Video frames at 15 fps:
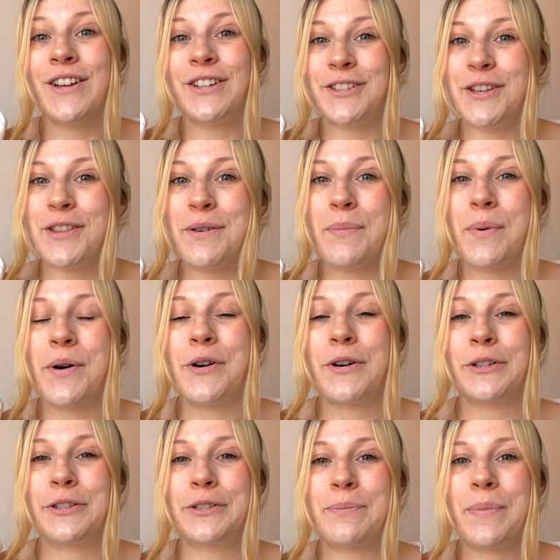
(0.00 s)
to the
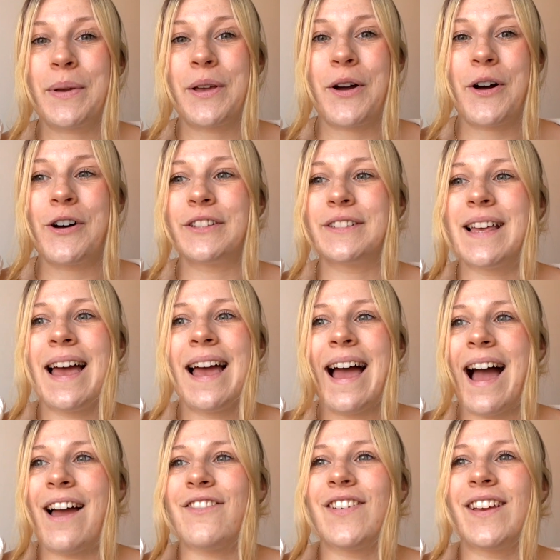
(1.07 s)
post because
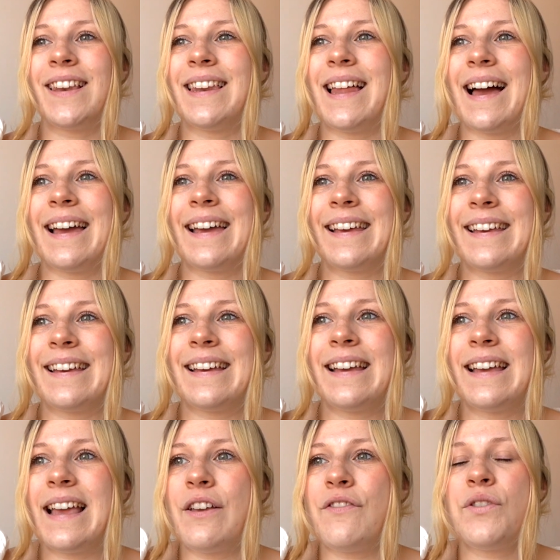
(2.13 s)
I feel like
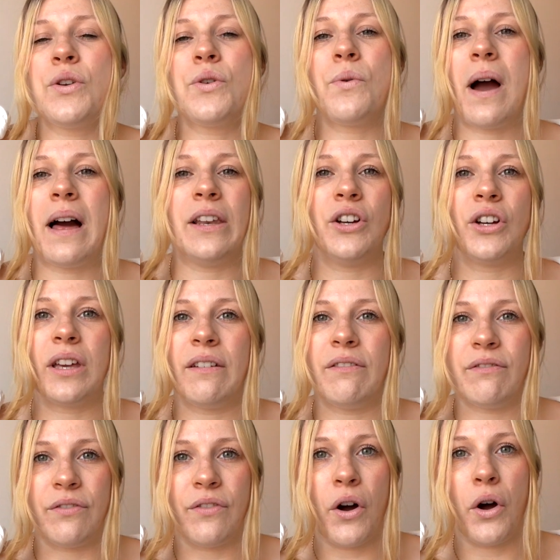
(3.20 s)
if you are
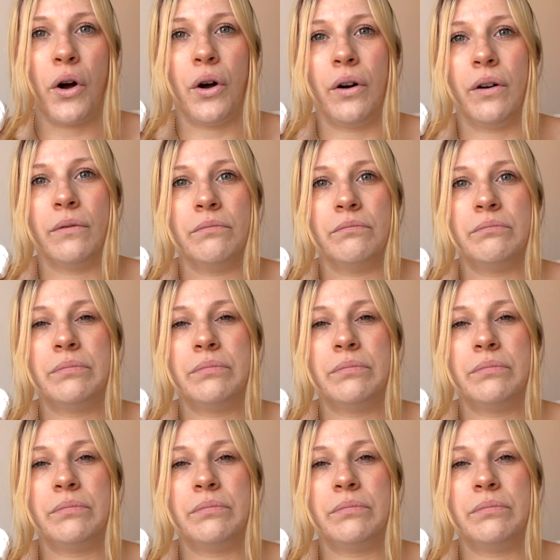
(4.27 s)
looking for